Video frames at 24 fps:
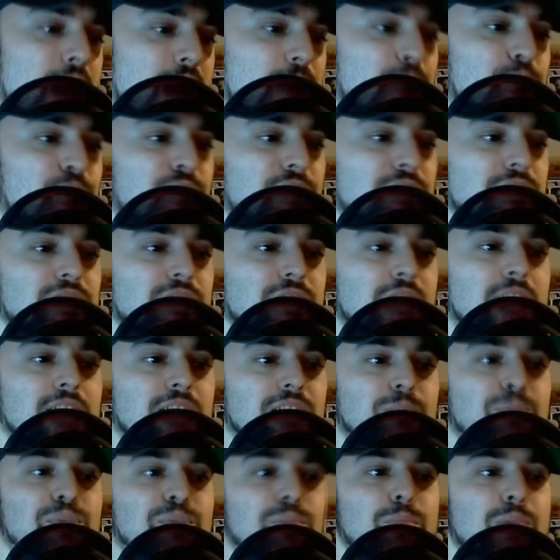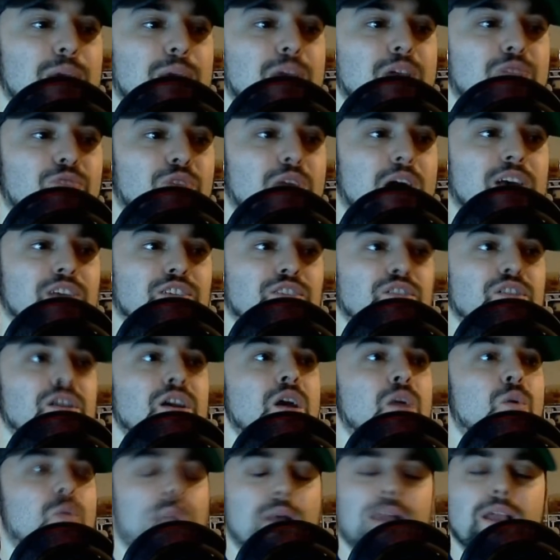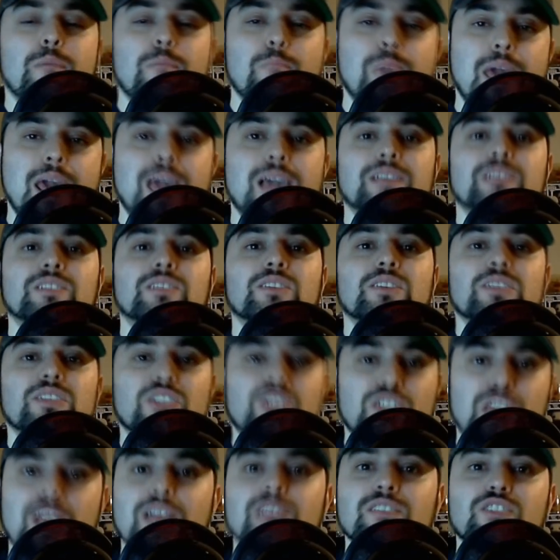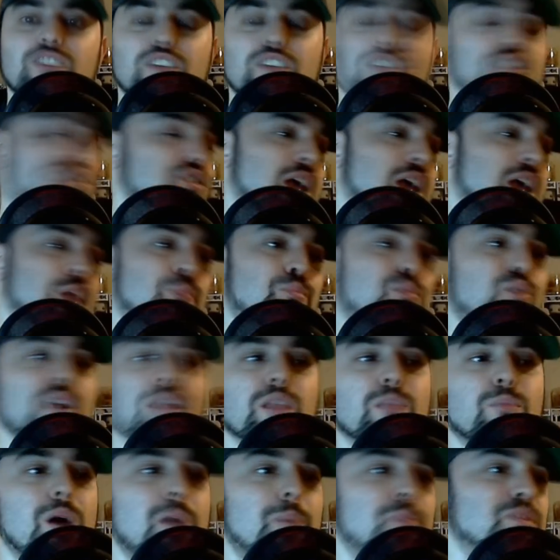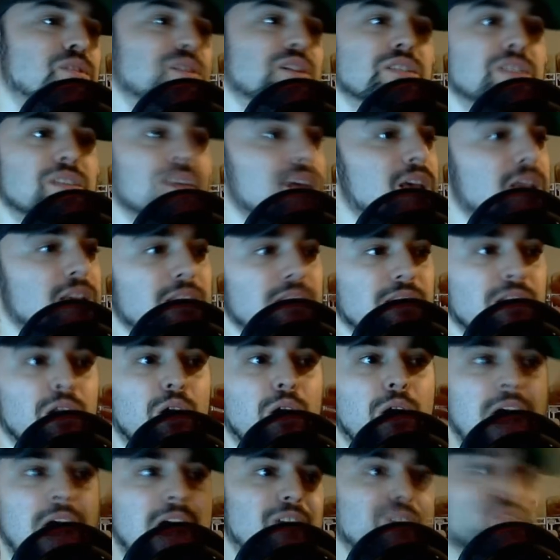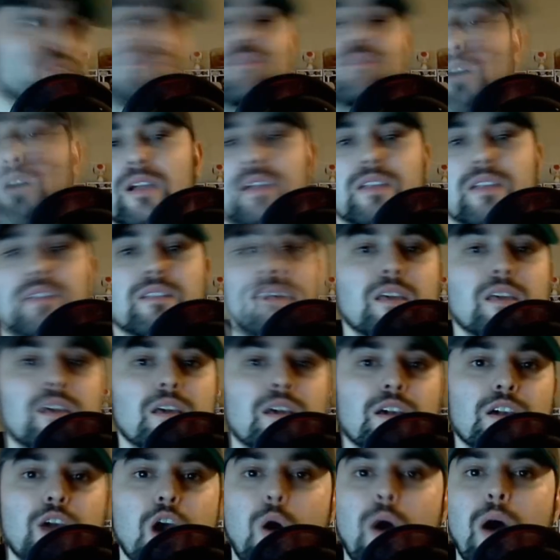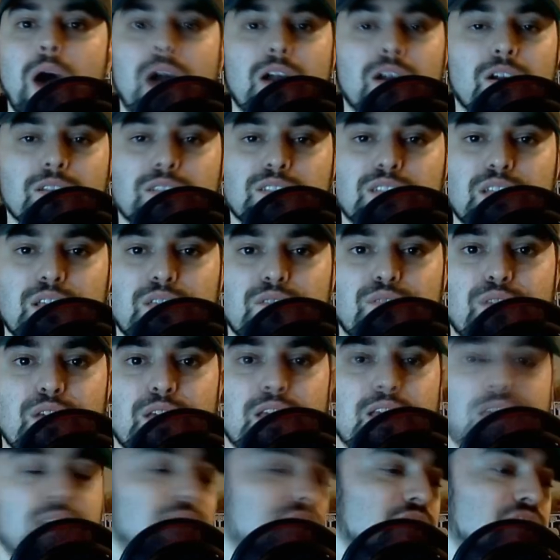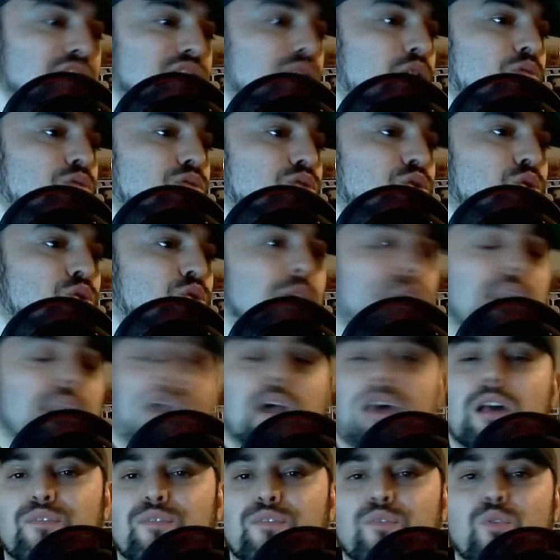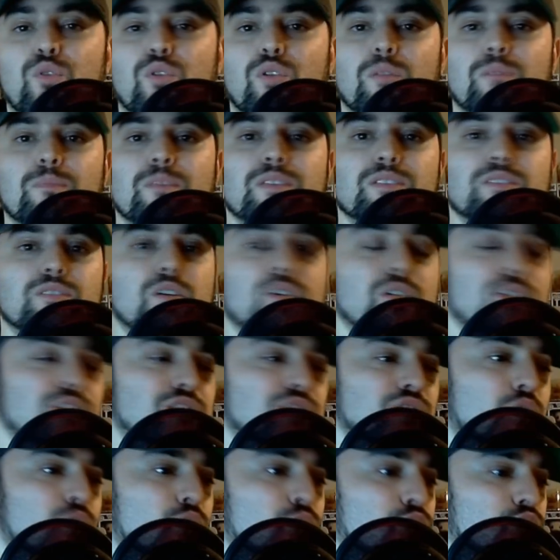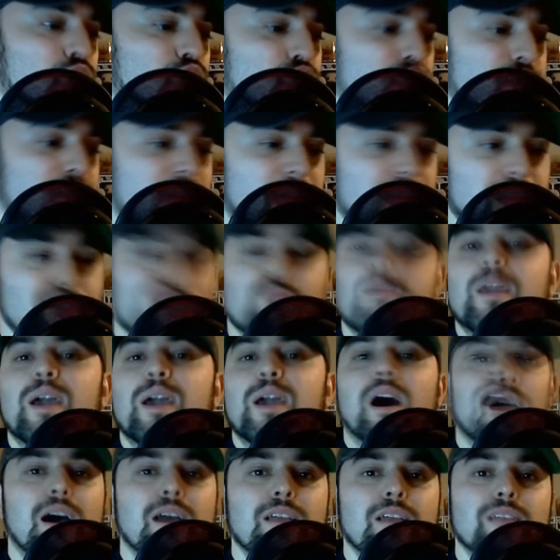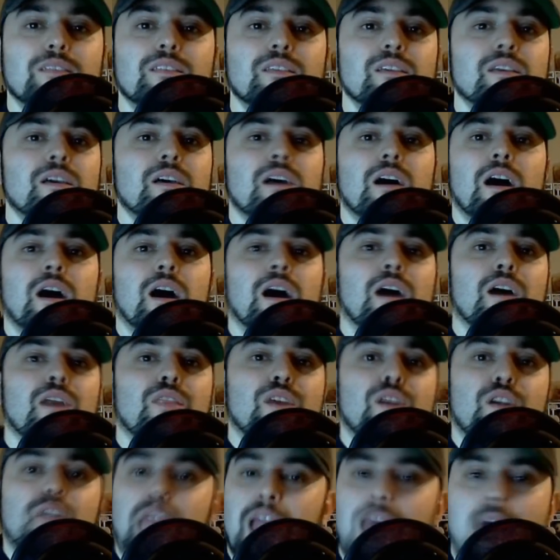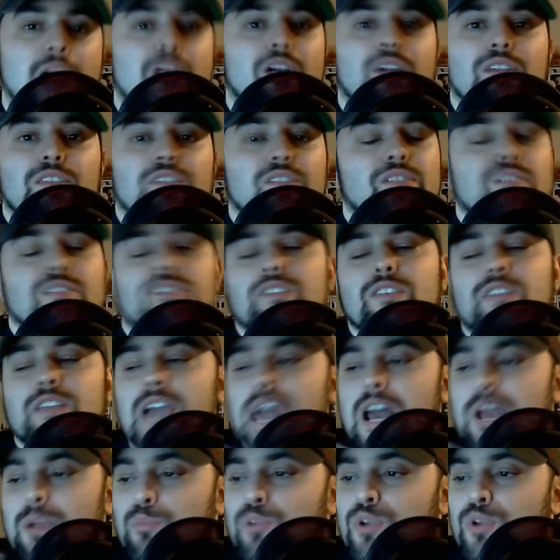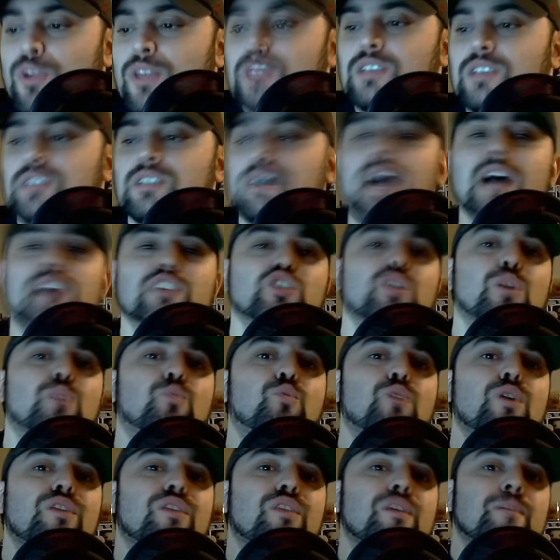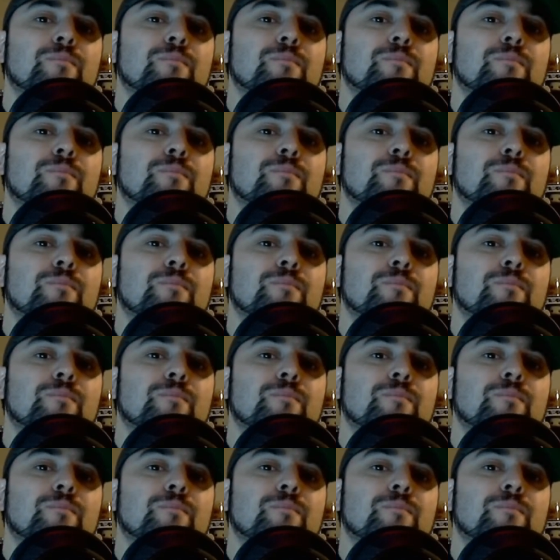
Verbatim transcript: to bring these guys up to the main roster when it makes sense. You just can't bring them up and just, you know, have them fucking go out on TV and there's no storyline for them. There's no, there's no creative behind uh, their character. You, you got to bring these guys up with